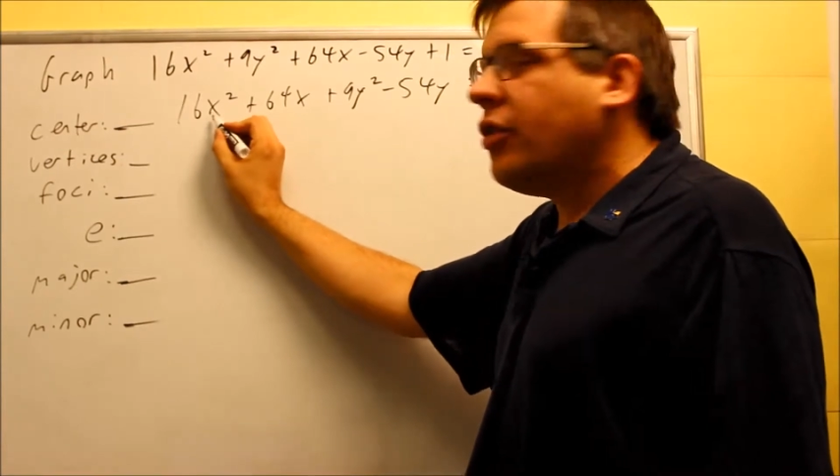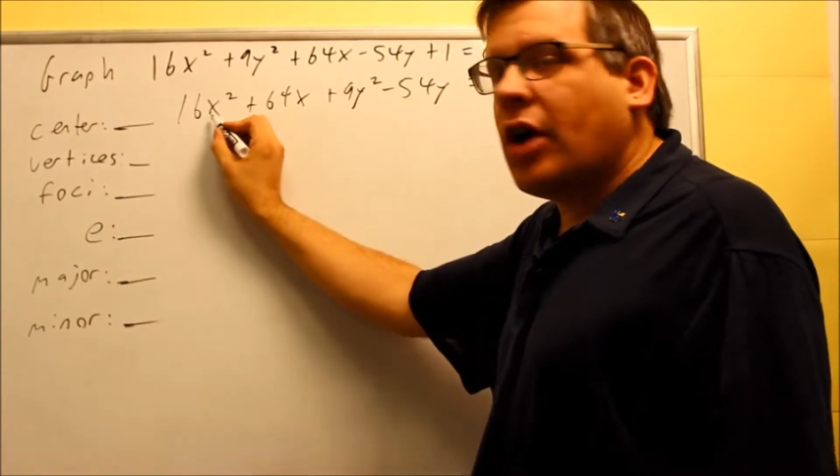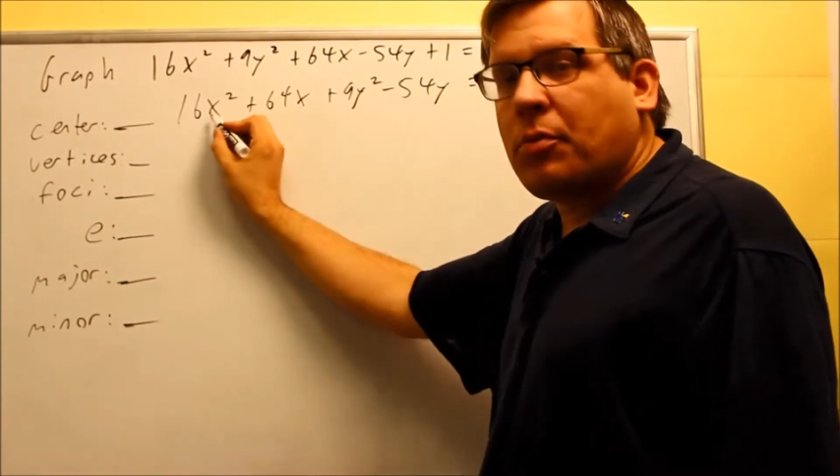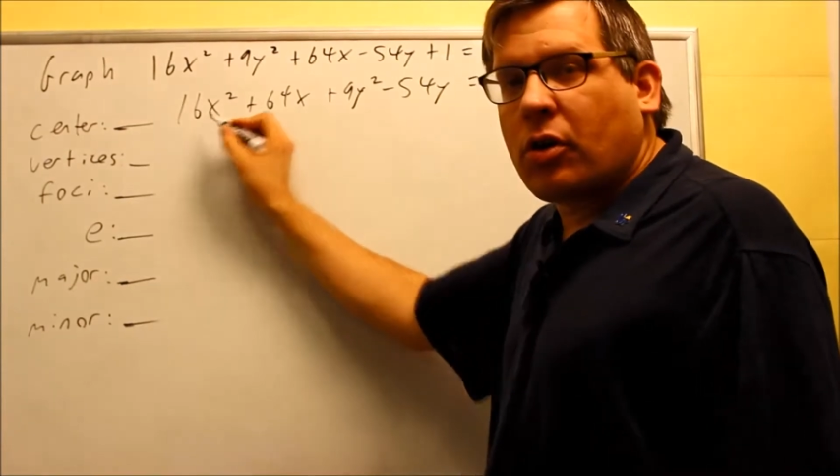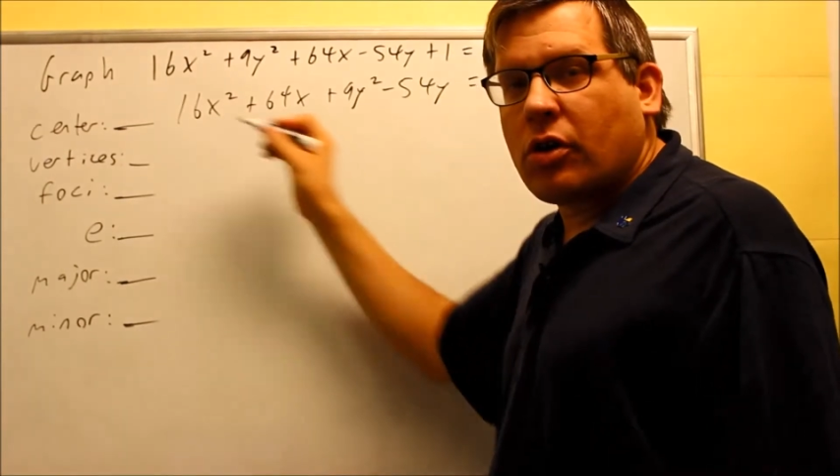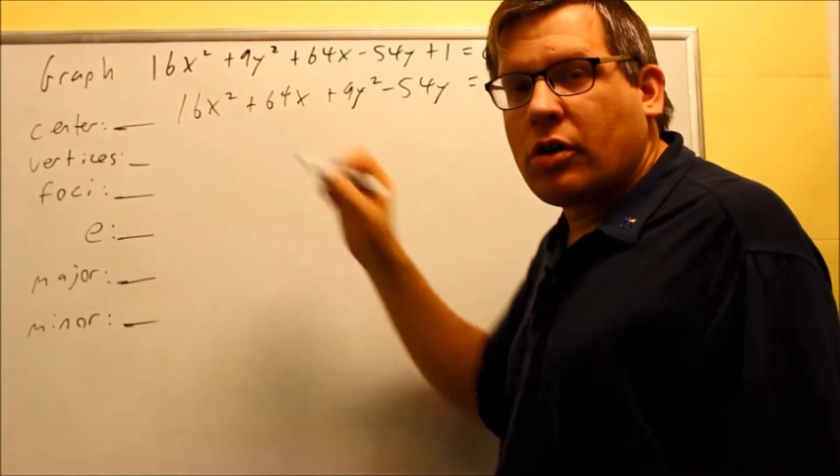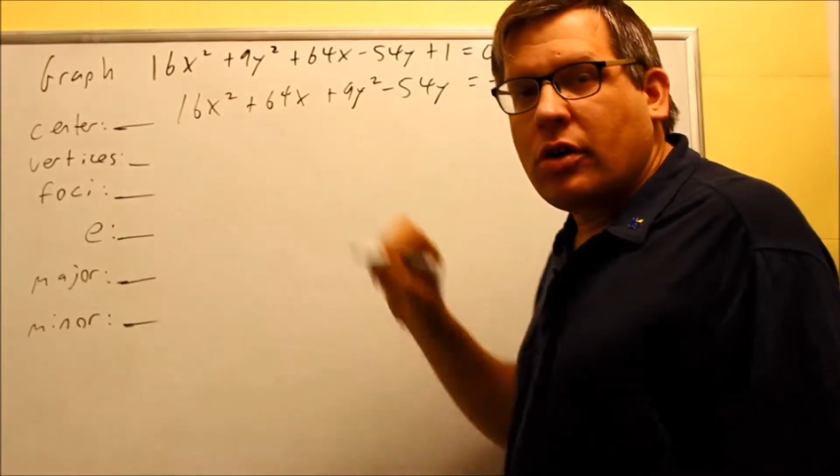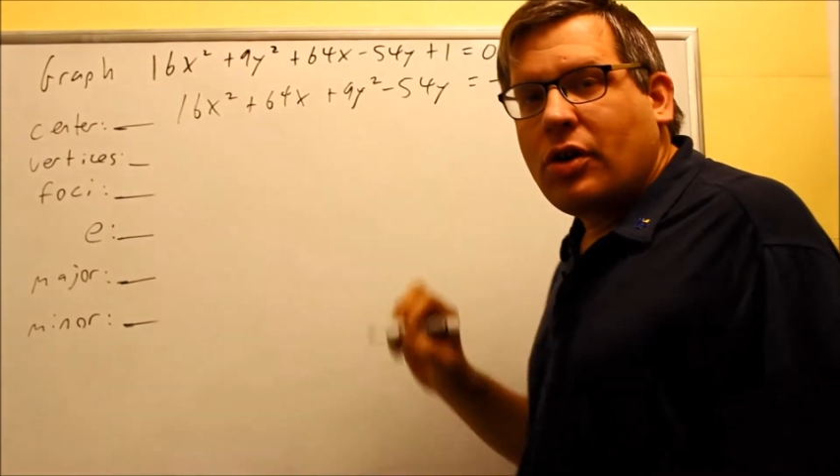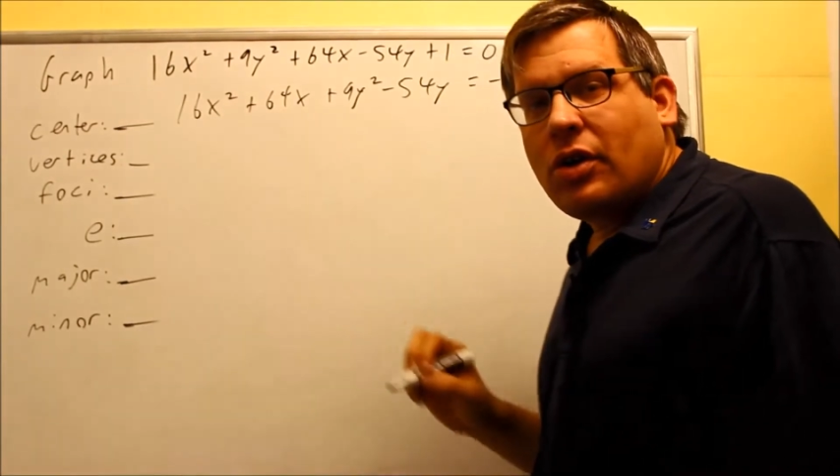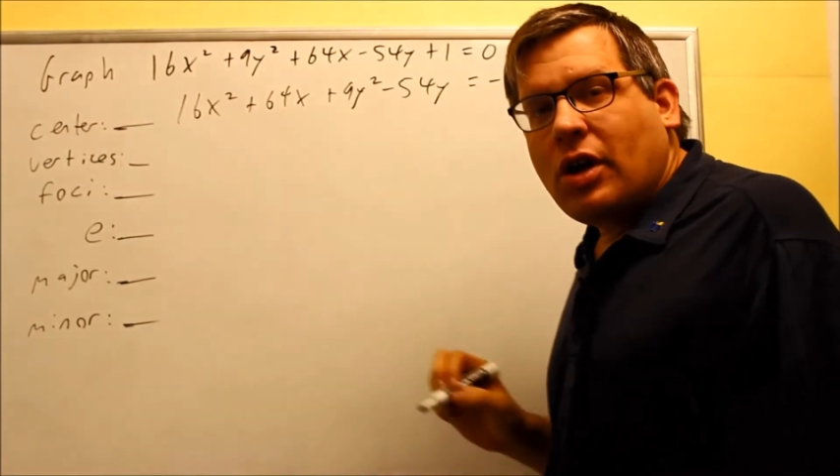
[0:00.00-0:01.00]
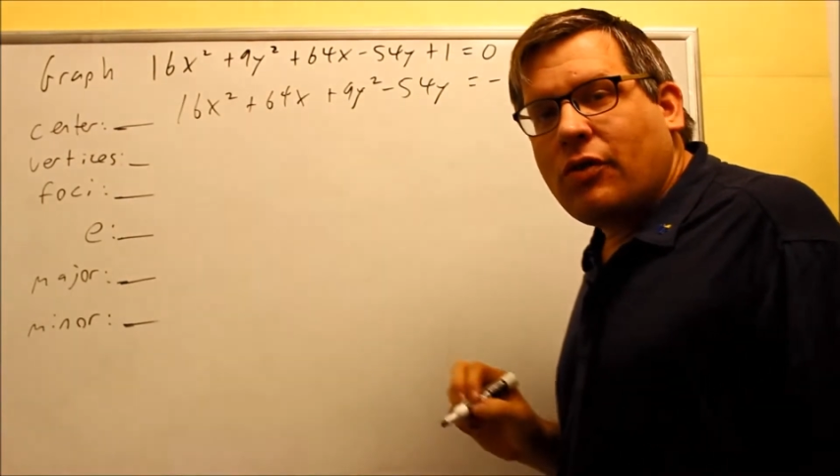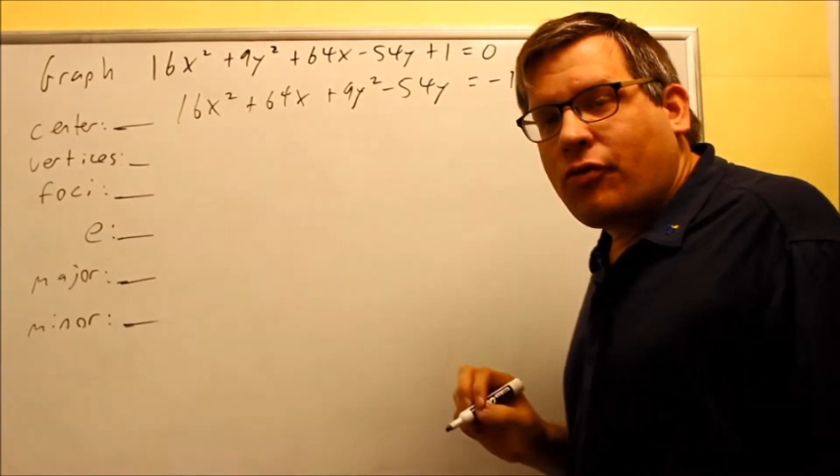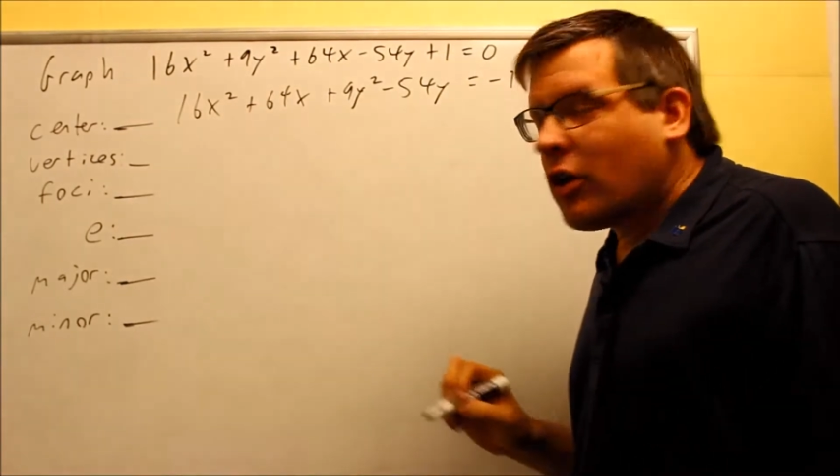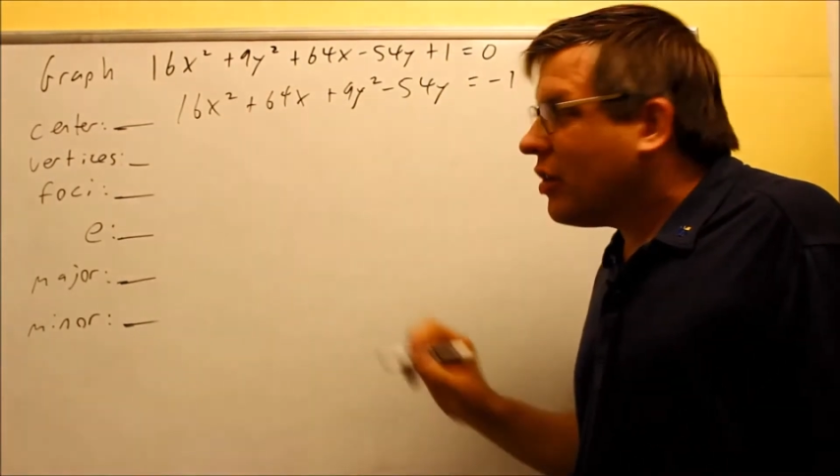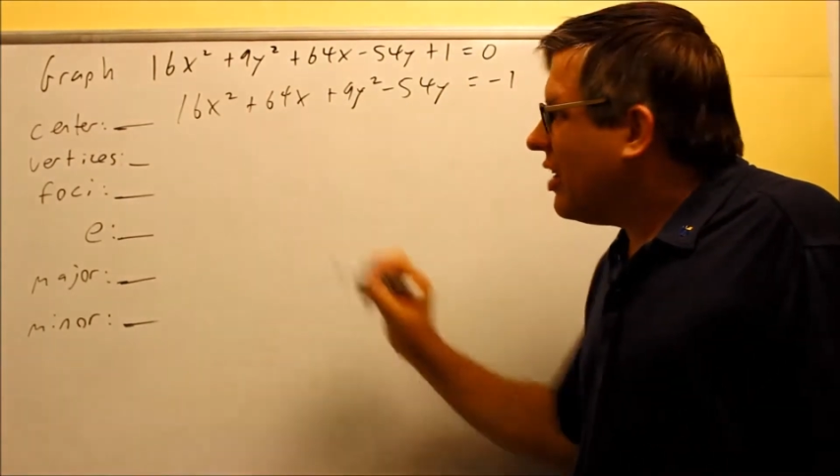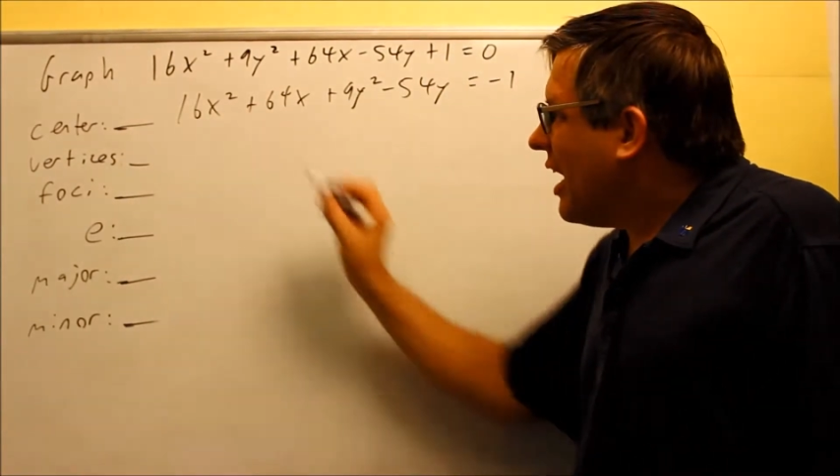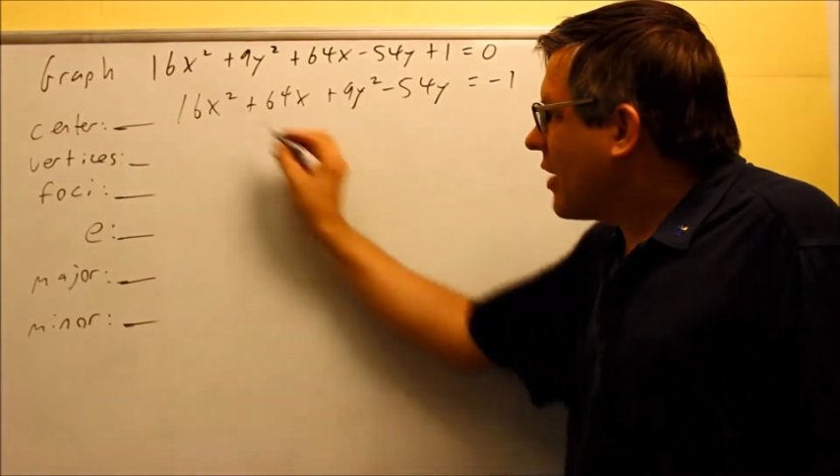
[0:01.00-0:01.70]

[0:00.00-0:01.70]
the number in front of the